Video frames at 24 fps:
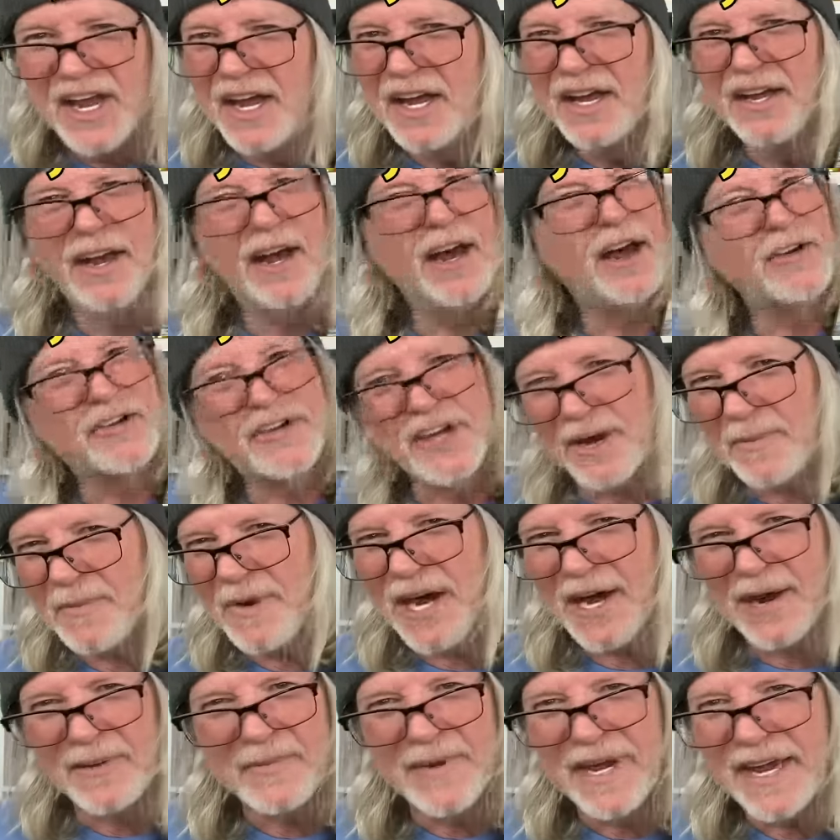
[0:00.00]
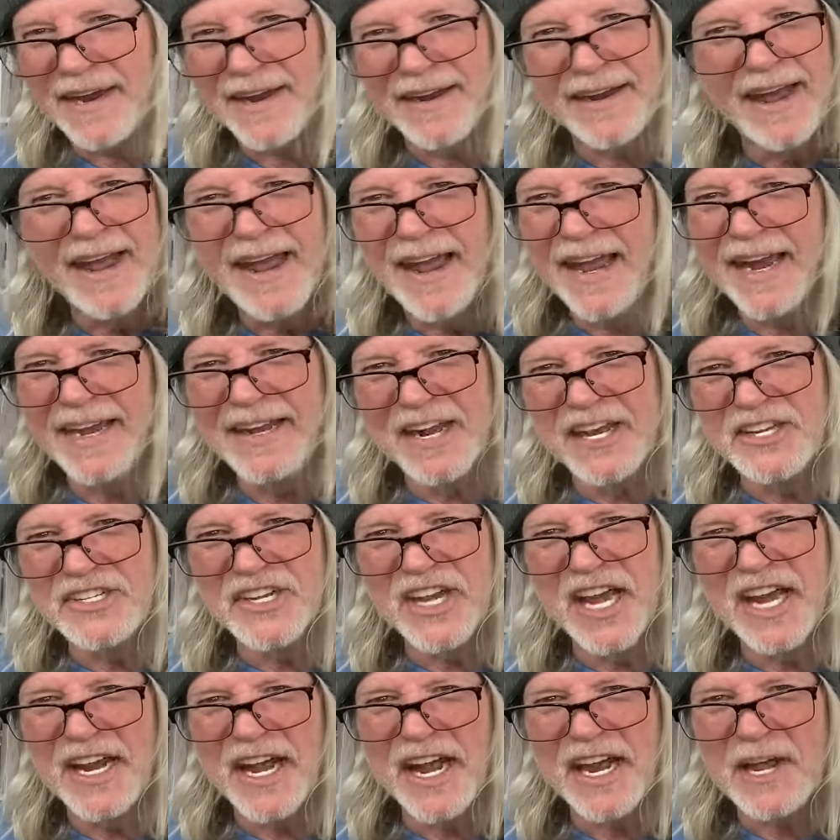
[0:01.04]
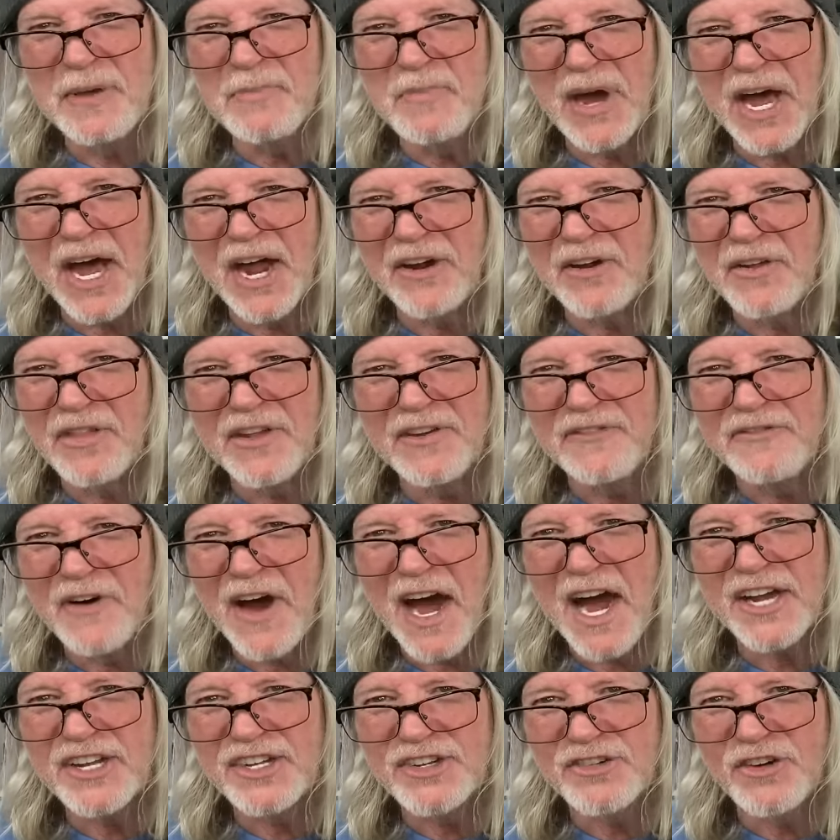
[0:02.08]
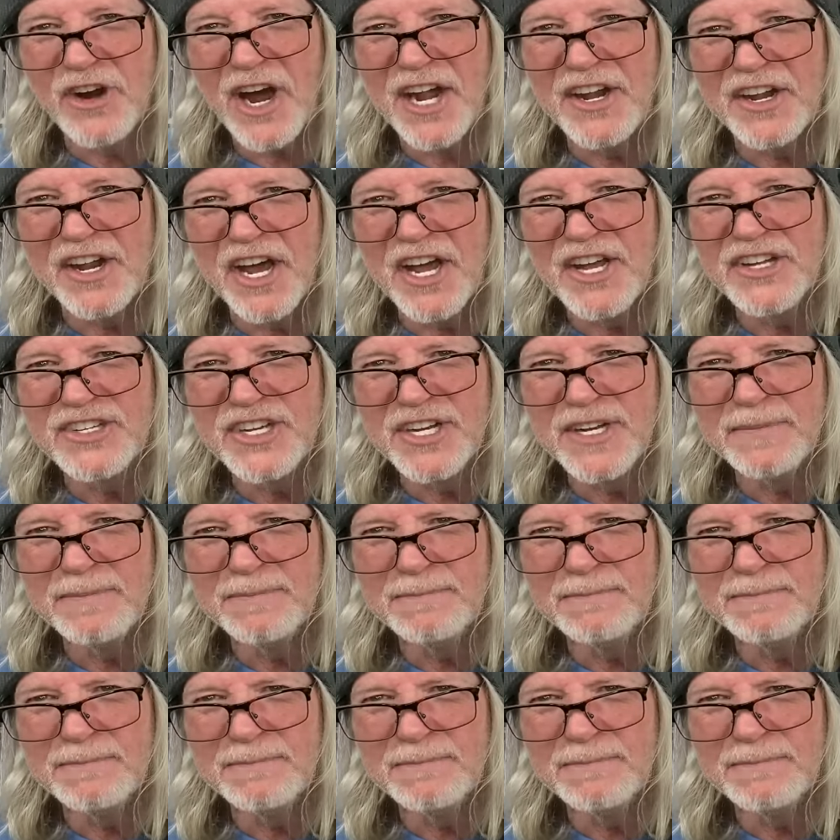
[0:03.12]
Oh, come on, man. It doesn't get any better than Foxtrot, does it?